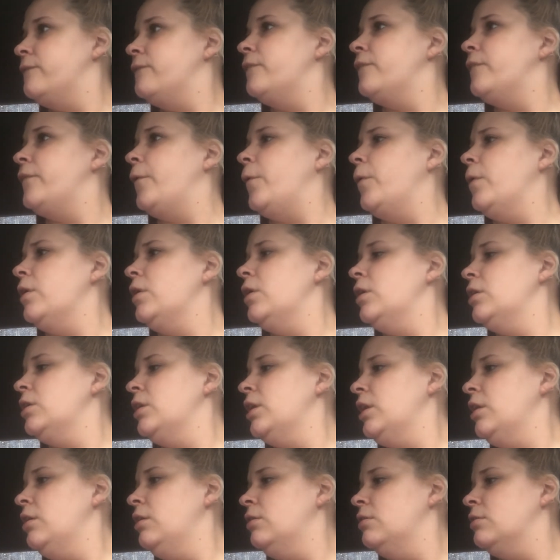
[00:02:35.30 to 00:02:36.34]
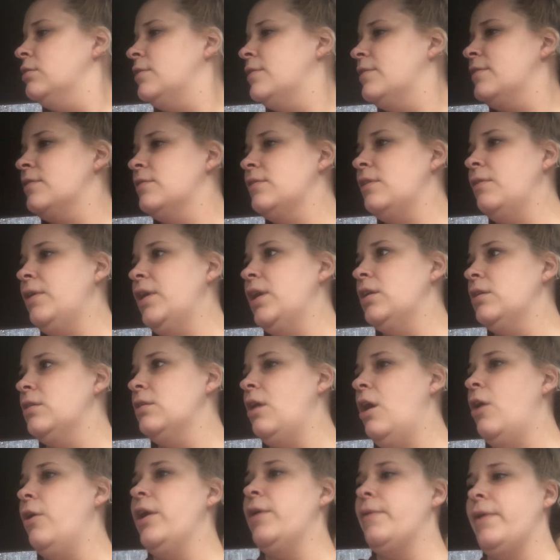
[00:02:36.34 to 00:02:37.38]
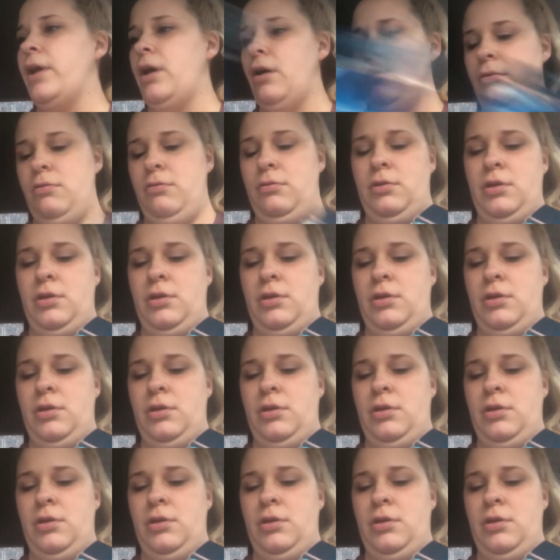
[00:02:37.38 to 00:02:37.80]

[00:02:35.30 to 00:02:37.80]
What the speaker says: 4 in here, is that right? Oh, here we go.